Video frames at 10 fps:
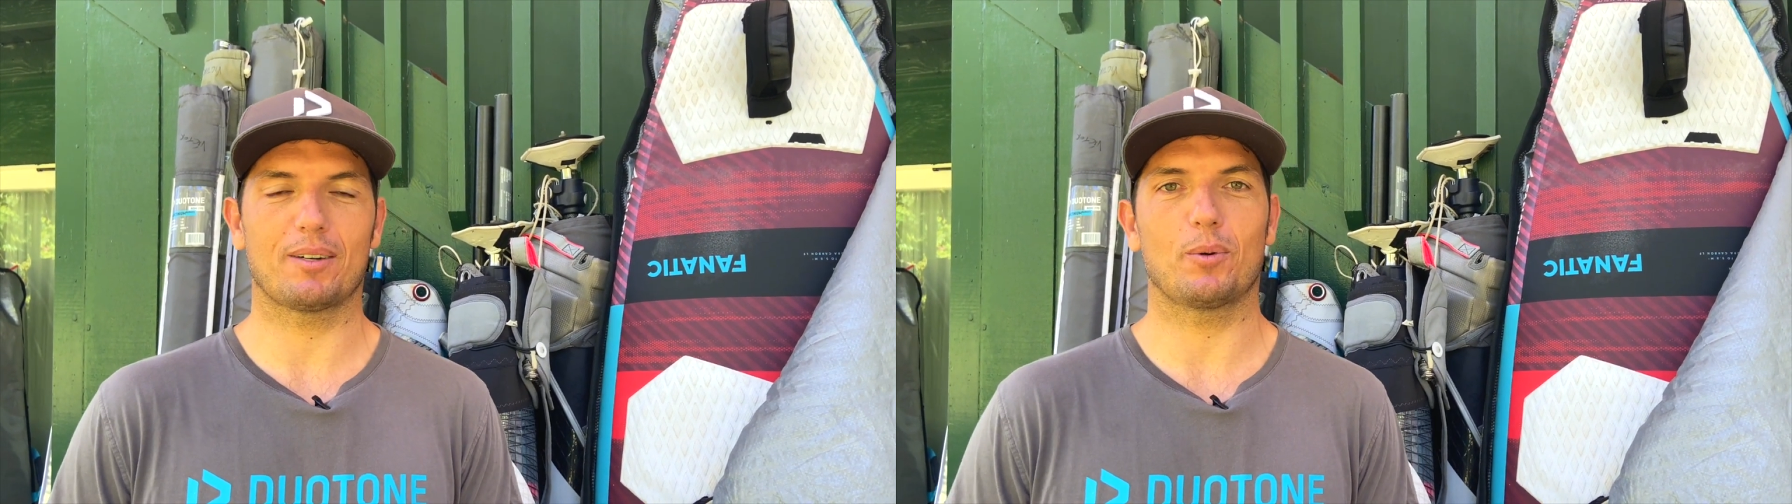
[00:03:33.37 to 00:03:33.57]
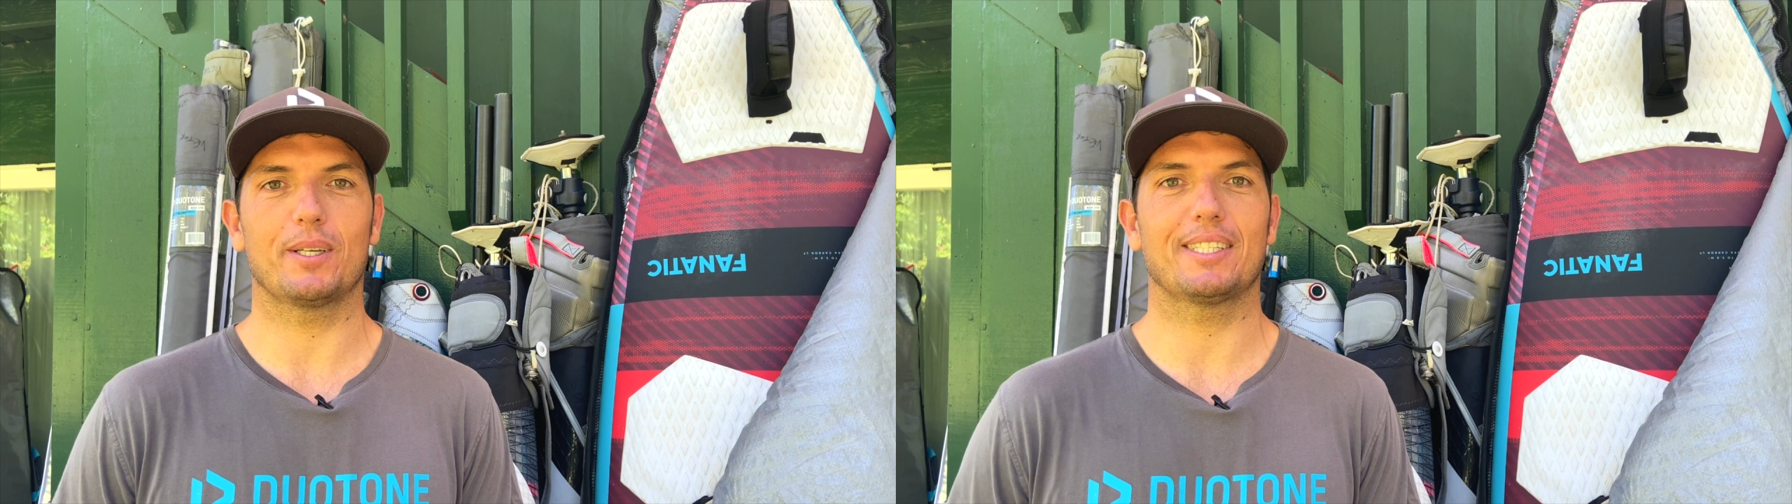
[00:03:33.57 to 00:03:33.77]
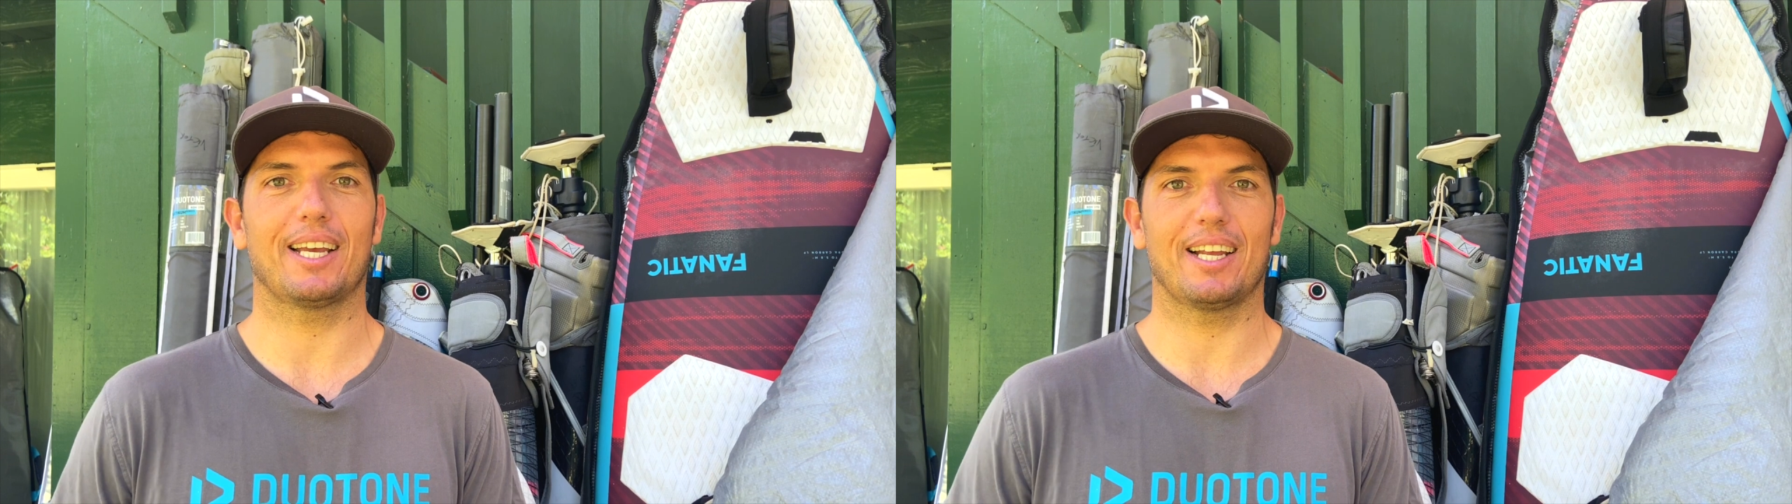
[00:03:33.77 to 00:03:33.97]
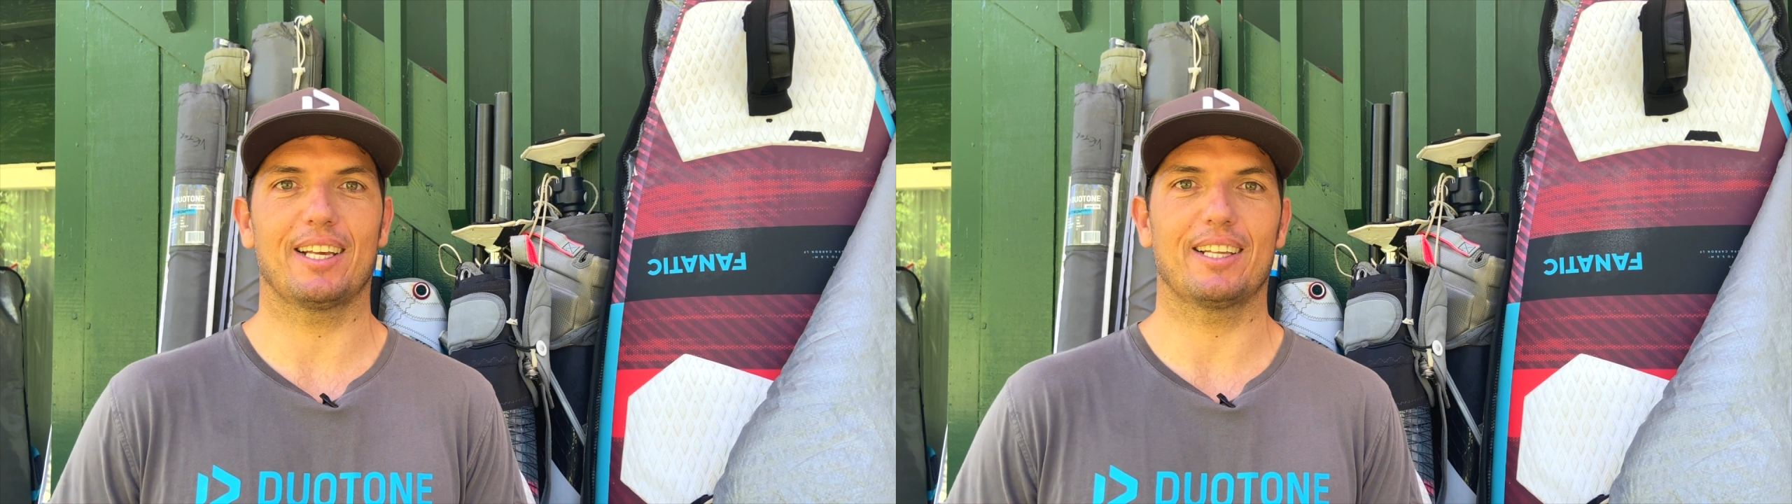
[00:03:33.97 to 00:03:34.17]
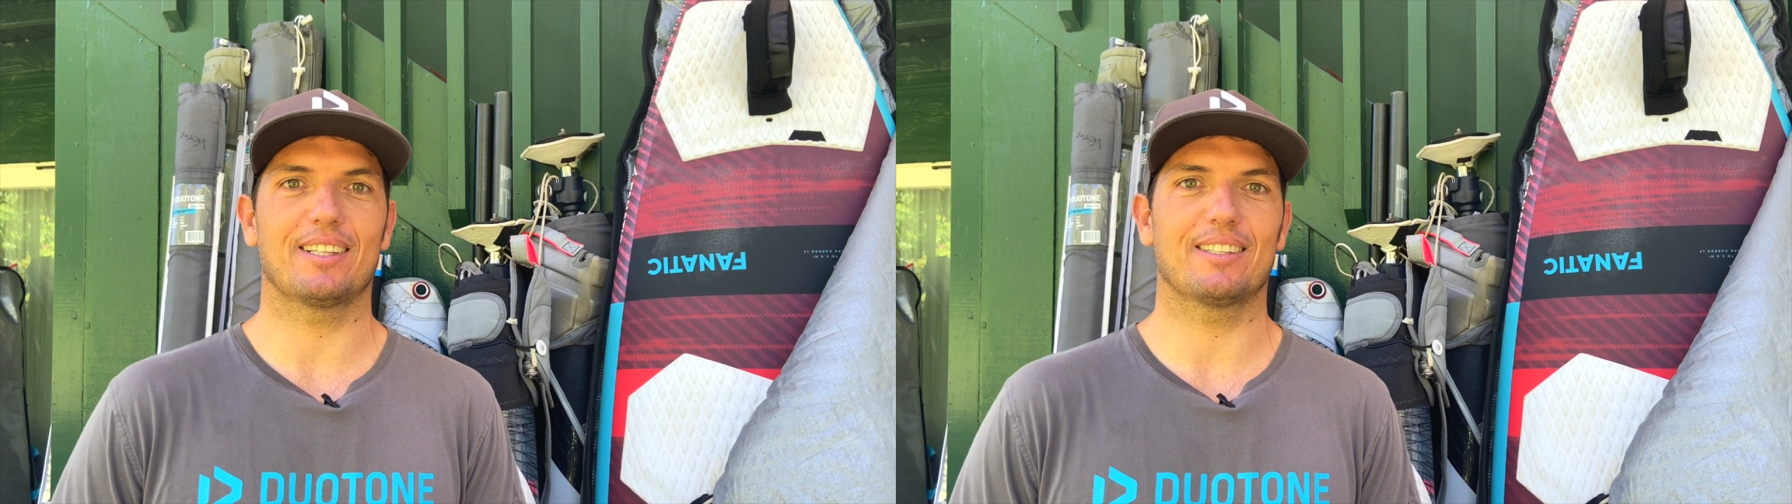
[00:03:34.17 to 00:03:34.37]
we sailed
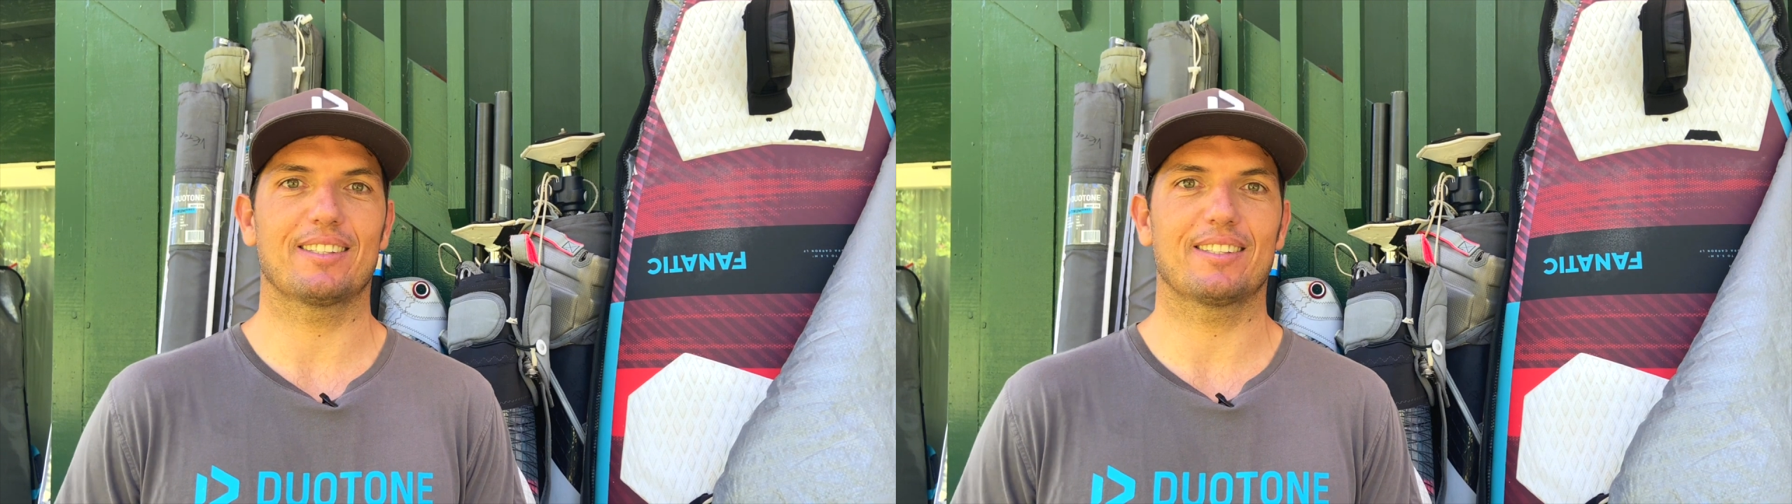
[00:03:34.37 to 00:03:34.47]
in